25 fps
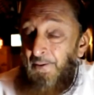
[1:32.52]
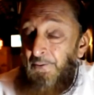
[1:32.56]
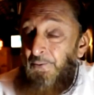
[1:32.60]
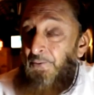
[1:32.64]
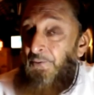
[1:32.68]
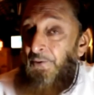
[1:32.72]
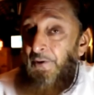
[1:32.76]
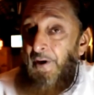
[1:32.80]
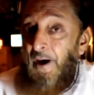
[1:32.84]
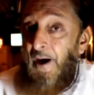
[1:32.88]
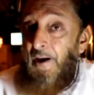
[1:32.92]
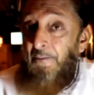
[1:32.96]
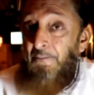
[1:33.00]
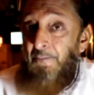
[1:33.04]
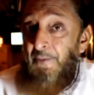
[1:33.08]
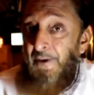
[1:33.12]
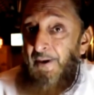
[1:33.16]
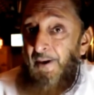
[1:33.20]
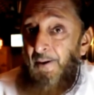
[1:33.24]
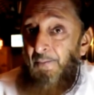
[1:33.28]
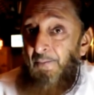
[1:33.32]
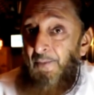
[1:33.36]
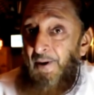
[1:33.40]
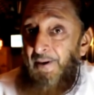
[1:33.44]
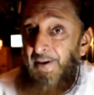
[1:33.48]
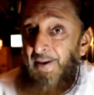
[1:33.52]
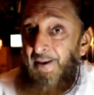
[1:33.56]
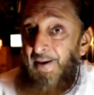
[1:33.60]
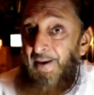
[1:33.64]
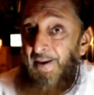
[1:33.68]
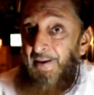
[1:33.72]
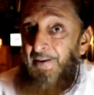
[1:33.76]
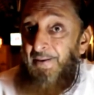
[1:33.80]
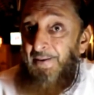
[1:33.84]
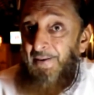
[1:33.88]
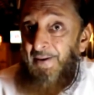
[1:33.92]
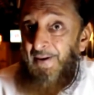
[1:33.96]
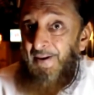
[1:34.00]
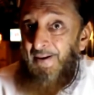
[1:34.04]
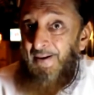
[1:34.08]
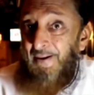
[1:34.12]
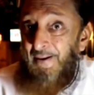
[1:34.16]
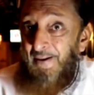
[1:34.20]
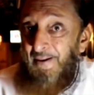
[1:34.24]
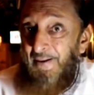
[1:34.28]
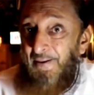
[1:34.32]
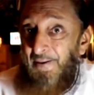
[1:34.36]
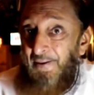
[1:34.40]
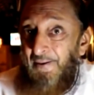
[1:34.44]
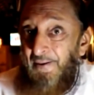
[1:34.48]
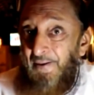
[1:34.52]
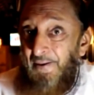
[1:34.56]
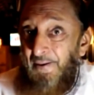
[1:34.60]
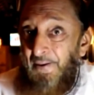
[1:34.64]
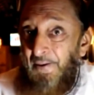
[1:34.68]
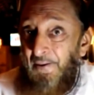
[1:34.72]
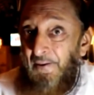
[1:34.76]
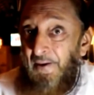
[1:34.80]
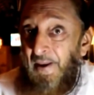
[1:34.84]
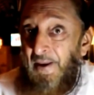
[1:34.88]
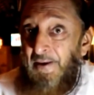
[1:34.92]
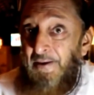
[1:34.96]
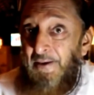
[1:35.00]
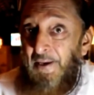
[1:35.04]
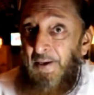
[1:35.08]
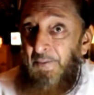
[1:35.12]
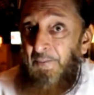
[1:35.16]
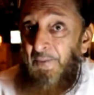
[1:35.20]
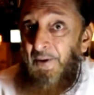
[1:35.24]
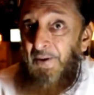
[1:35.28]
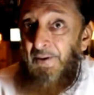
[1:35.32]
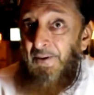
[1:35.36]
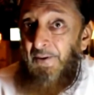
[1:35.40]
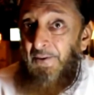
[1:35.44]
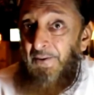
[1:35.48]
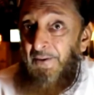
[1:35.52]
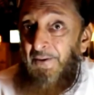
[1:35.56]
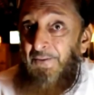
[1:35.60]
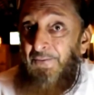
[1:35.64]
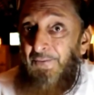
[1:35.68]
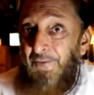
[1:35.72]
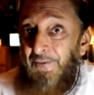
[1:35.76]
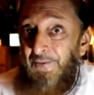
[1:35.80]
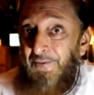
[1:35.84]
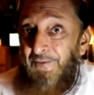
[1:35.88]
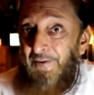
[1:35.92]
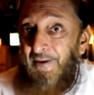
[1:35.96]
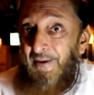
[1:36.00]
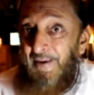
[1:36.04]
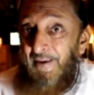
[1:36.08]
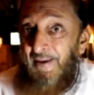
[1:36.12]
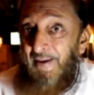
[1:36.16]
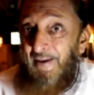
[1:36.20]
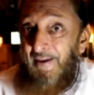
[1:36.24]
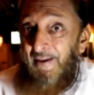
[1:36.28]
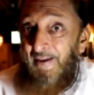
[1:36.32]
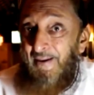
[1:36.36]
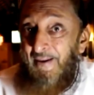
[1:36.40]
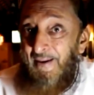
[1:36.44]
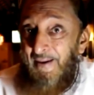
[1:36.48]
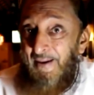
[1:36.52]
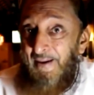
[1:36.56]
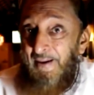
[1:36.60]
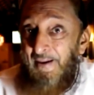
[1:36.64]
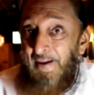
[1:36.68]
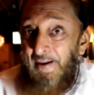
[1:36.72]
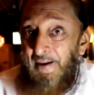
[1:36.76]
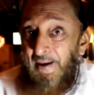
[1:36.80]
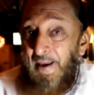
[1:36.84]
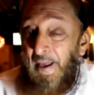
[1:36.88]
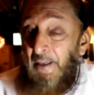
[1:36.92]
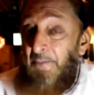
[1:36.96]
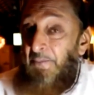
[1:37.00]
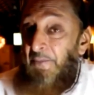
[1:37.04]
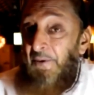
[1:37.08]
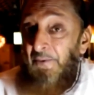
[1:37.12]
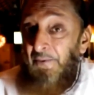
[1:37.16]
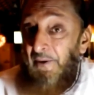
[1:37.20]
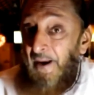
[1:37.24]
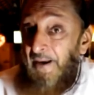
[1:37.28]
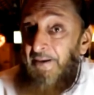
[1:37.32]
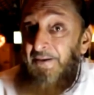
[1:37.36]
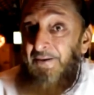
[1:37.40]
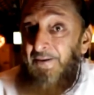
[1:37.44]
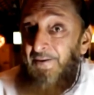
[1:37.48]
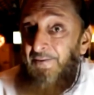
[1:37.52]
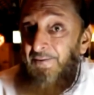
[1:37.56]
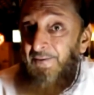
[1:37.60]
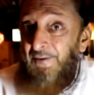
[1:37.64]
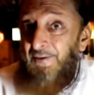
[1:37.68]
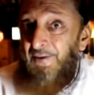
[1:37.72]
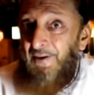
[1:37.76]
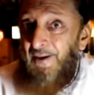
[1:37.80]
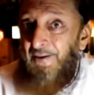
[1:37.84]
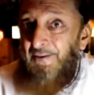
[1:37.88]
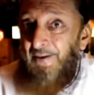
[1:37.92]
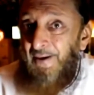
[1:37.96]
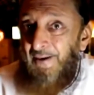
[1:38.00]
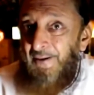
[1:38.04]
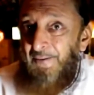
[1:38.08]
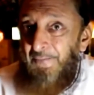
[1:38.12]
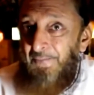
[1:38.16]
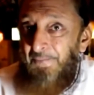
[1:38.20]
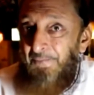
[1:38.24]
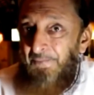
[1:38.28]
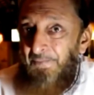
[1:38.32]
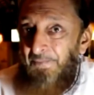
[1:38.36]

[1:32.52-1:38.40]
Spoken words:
You can't be a money lender, lending money on interest, and be righteous in conduct.